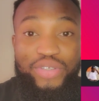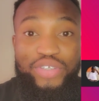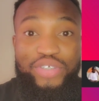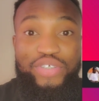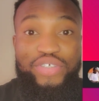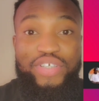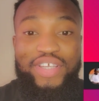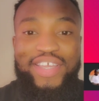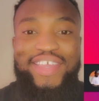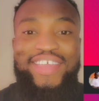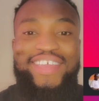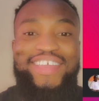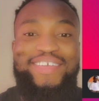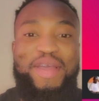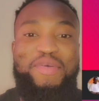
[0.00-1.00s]
What if the
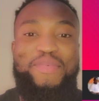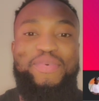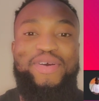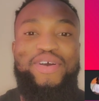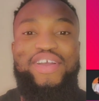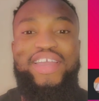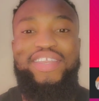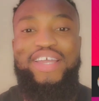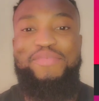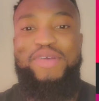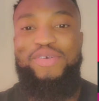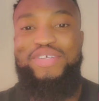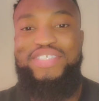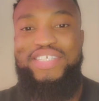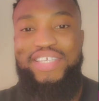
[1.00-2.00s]
benefit of Mary
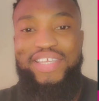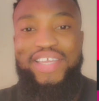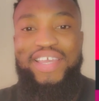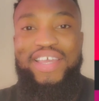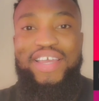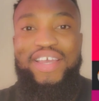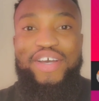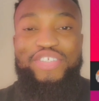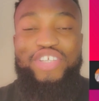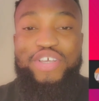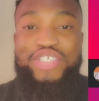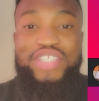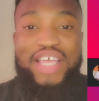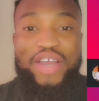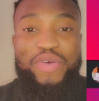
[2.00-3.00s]
there for that
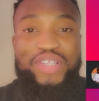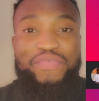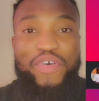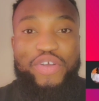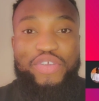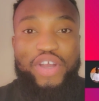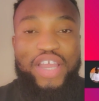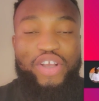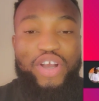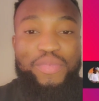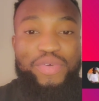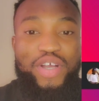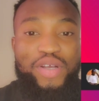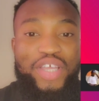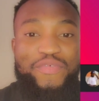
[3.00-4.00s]
house? What is the
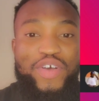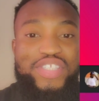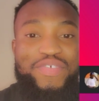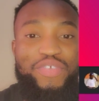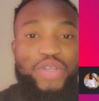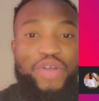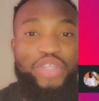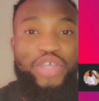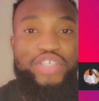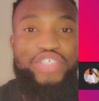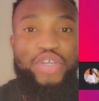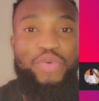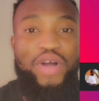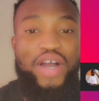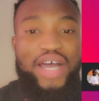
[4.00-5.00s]
benefit?
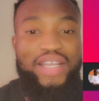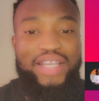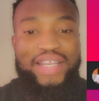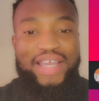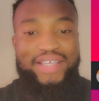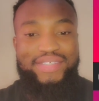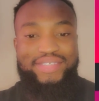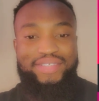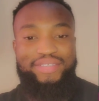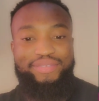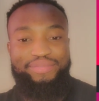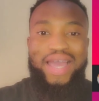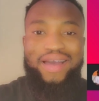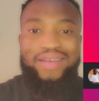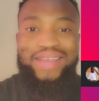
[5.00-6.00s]
Or what was the
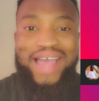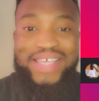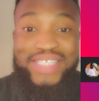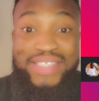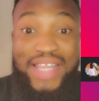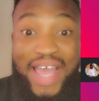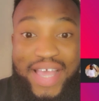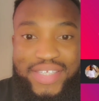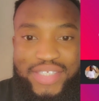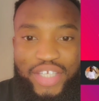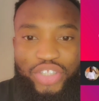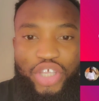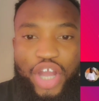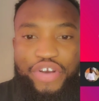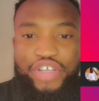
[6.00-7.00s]
benefit that time we did for that
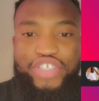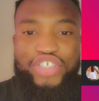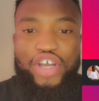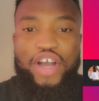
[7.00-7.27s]
house?